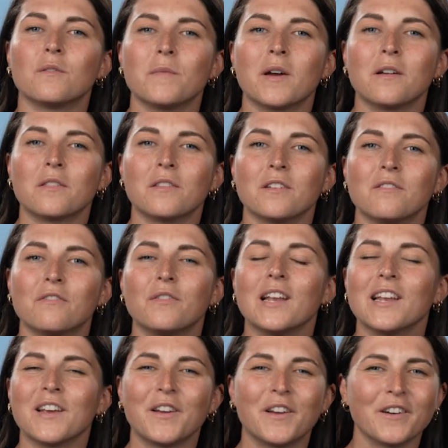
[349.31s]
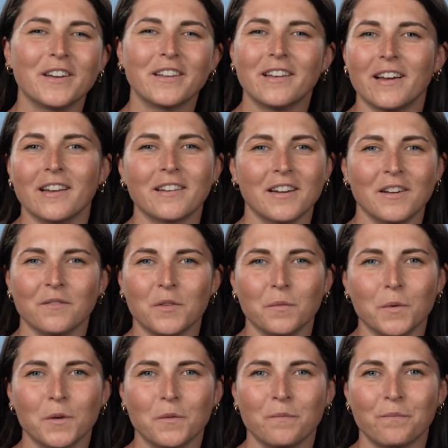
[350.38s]
the marathon feeling good and
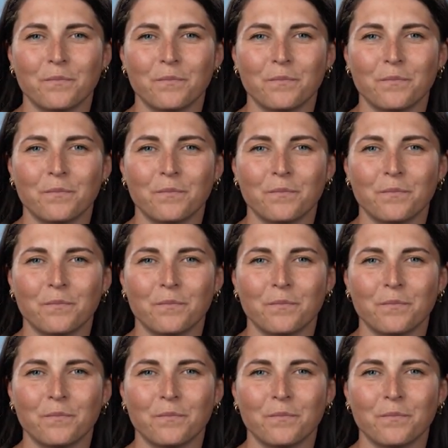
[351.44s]
comfortable.